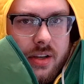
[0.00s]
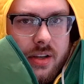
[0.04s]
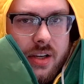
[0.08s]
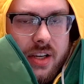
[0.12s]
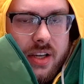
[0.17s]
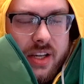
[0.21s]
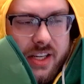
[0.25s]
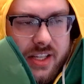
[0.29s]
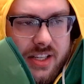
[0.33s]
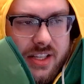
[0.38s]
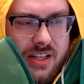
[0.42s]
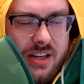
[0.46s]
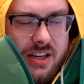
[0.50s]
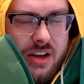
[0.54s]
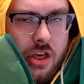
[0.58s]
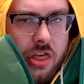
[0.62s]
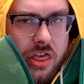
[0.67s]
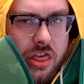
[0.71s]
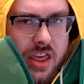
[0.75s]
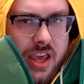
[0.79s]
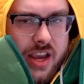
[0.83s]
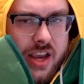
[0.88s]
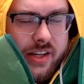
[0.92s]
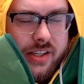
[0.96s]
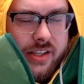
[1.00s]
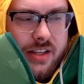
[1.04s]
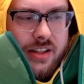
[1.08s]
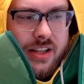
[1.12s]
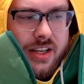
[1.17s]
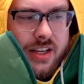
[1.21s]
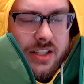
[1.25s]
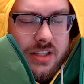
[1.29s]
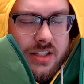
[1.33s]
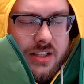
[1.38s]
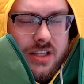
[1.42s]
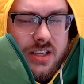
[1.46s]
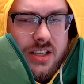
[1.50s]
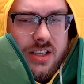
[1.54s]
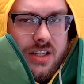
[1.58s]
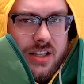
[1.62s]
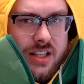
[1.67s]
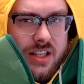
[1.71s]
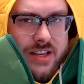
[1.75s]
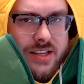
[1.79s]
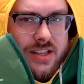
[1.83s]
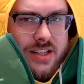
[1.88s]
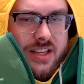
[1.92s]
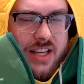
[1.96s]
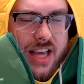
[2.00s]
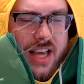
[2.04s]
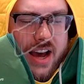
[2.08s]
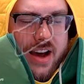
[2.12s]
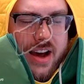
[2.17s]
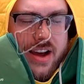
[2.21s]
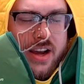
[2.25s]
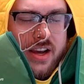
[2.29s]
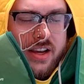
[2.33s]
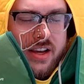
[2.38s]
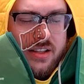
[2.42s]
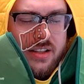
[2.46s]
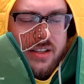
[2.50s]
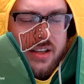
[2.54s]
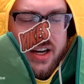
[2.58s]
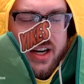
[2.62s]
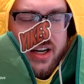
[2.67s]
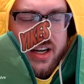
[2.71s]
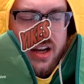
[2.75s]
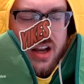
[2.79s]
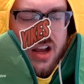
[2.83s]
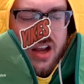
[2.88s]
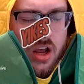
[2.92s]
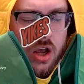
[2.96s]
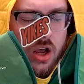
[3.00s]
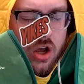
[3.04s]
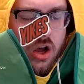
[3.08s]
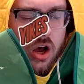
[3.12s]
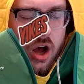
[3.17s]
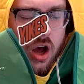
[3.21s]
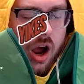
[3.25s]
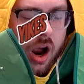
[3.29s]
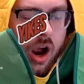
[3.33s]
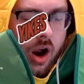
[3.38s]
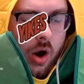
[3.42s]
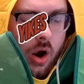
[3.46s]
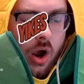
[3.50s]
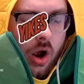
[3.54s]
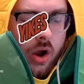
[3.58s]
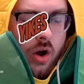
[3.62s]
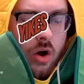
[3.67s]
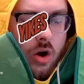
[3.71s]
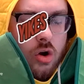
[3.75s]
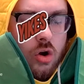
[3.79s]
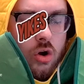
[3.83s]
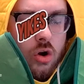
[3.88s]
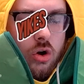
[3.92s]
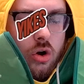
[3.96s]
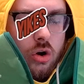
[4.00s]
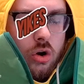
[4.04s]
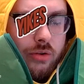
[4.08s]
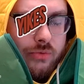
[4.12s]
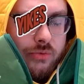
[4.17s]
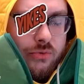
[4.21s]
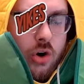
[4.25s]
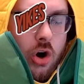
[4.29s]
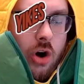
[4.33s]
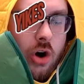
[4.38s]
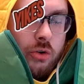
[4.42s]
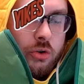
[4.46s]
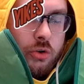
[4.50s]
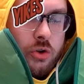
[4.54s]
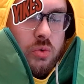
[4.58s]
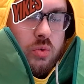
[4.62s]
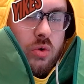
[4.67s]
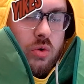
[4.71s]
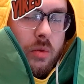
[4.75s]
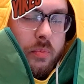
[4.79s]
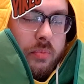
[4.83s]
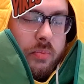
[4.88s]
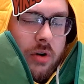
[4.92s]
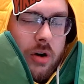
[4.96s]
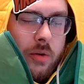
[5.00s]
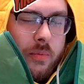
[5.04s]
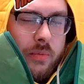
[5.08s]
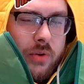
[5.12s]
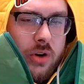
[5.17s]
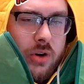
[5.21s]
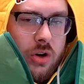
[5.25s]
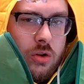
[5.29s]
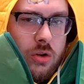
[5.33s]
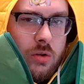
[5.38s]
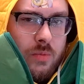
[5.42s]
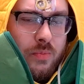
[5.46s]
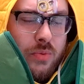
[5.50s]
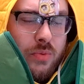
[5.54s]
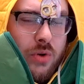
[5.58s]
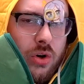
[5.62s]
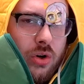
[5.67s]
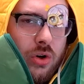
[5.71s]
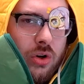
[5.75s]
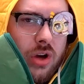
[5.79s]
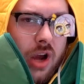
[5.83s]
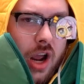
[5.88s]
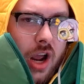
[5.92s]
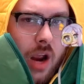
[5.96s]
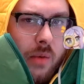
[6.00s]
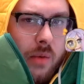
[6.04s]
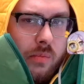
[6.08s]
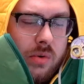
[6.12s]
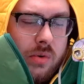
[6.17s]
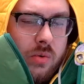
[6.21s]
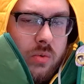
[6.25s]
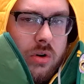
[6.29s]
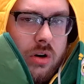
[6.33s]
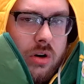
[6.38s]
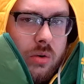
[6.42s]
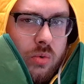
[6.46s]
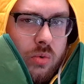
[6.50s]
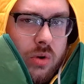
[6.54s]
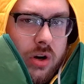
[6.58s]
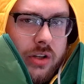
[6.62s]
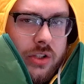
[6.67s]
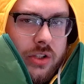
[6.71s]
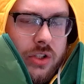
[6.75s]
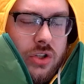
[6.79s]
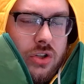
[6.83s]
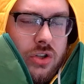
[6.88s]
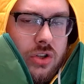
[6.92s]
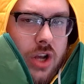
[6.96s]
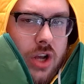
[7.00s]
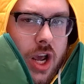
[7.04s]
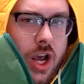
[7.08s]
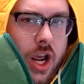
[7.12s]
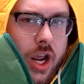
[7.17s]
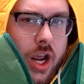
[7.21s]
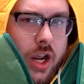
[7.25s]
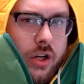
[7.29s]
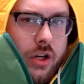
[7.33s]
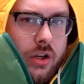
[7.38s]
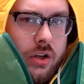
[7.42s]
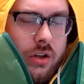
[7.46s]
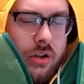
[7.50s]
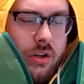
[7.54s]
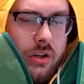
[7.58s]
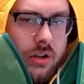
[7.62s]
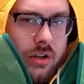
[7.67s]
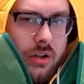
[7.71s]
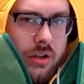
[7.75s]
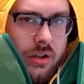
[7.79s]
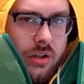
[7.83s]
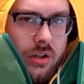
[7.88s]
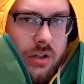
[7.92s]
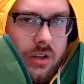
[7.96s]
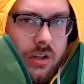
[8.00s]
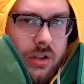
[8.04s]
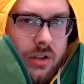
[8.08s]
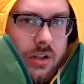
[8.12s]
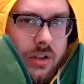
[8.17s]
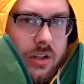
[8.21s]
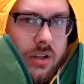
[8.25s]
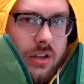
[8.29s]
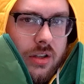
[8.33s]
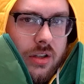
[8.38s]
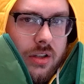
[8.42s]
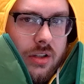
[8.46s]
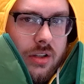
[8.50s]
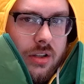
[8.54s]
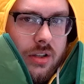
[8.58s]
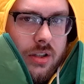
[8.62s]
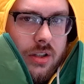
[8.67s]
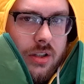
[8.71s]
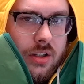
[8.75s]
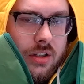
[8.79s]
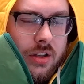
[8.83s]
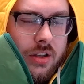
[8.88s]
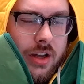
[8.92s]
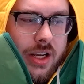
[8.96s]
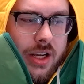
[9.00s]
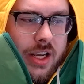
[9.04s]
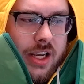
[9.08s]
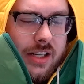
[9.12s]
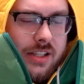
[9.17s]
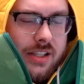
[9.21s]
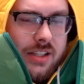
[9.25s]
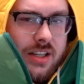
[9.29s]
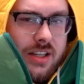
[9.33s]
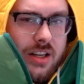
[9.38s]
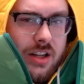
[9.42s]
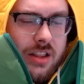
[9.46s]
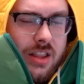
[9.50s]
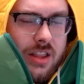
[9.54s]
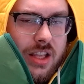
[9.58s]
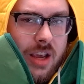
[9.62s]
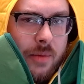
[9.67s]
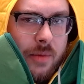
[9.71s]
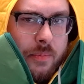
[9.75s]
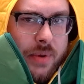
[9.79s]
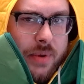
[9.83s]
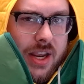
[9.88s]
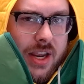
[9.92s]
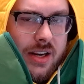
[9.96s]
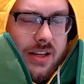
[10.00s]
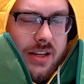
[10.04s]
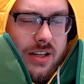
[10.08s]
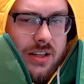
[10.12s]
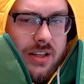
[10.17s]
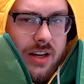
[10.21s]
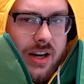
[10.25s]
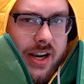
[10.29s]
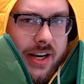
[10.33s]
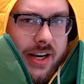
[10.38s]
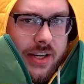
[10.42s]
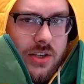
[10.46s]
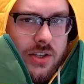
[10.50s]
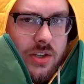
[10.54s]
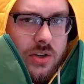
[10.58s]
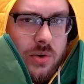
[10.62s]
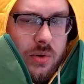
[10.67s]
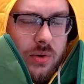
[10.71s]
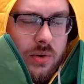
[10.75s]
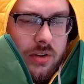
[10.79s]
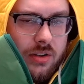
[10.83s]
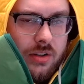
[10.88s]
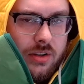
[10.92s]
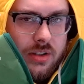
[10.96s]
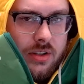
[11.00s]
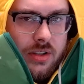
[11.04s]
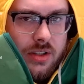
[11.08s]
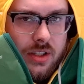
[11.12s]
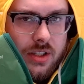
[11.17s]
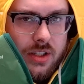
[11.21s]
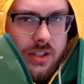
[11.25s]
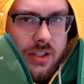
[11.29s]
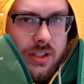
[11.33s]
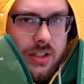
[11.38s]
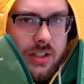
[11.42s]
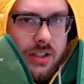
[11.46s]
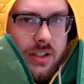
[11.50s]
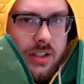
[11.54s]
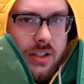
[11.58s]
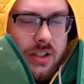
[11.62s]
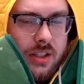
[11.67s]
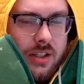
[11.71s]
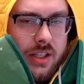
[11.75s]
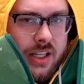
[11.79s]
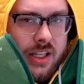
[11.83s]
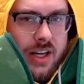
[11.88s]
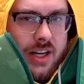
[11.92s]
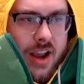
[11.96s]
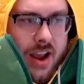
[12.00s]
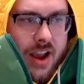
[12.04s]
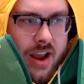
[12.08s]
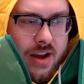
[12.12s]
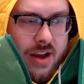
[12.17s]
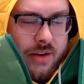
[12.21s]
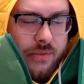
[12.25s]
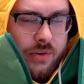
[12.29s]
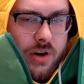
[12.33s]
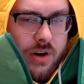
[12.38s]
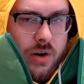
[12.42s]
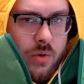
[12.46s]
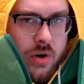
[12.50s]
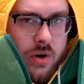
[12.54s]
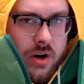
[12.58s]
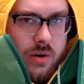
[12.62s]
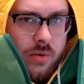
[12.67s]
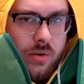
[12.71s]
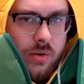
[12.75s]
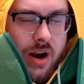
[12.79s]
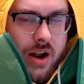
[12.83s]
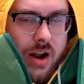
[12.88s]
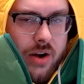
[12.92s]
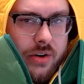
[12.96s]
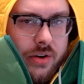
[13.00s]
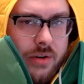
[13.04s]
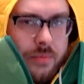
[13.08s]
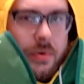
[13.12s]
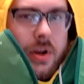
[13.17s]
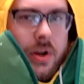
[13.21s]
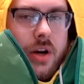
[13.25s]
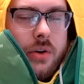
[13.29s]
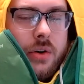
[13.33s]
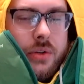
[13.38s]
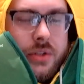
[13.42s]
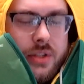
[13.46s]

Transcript: He still thinks this is this this guy is like, I, I, if coach would have put me in the big game, we would have won state. Like he still he peaked in high school, and everyone around him knows